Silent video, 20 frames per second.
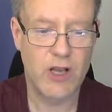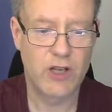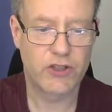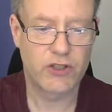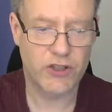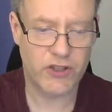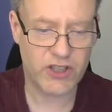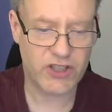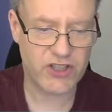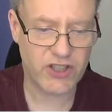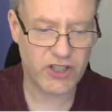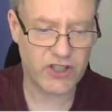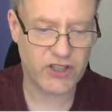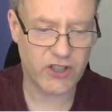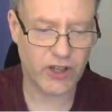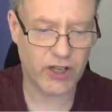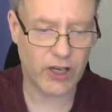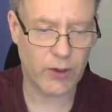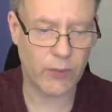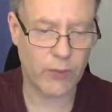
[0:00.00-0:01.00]
So this is the
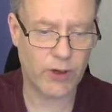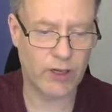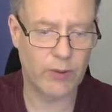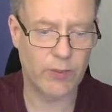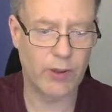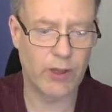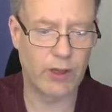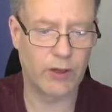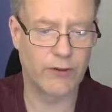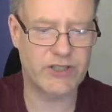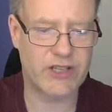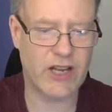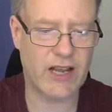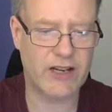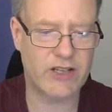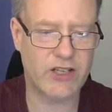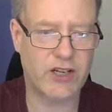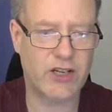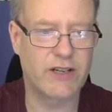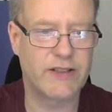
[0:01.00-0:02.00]
circuit we're going to build. This is
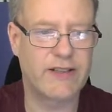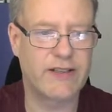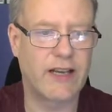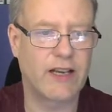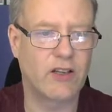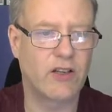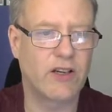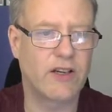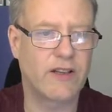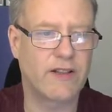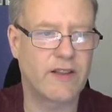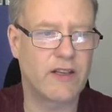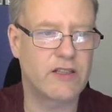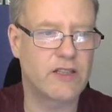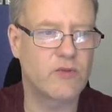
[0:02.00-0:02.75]
actually going to take a look at this.